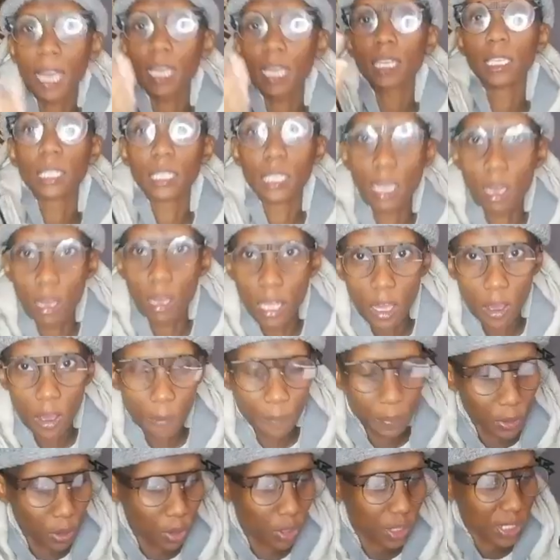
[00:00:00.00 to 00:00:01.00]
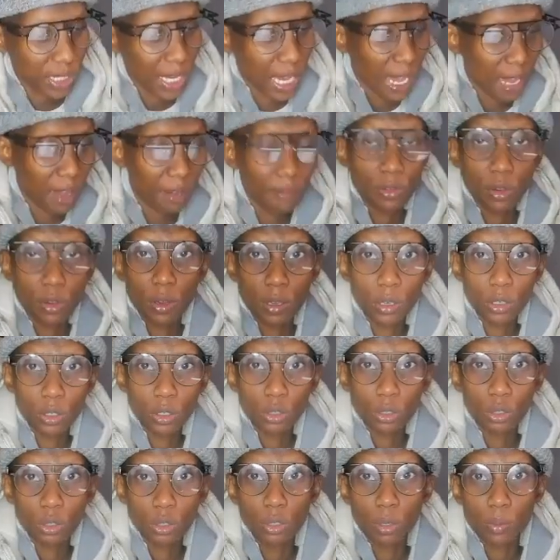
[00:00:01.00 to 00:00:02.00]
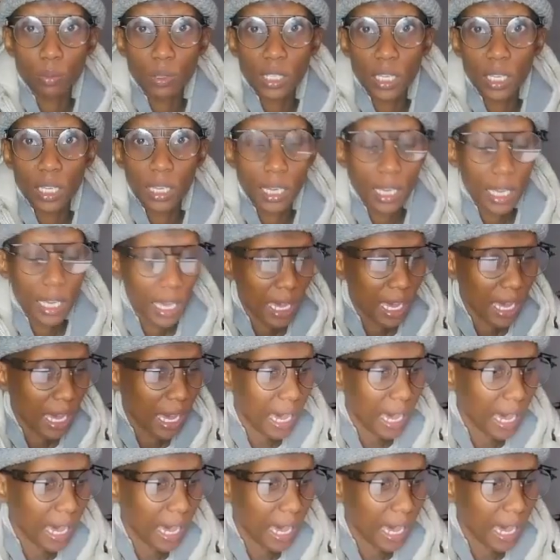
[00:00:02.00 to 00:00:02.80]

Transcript: I cannot help you because I have your, you know what I'm saying?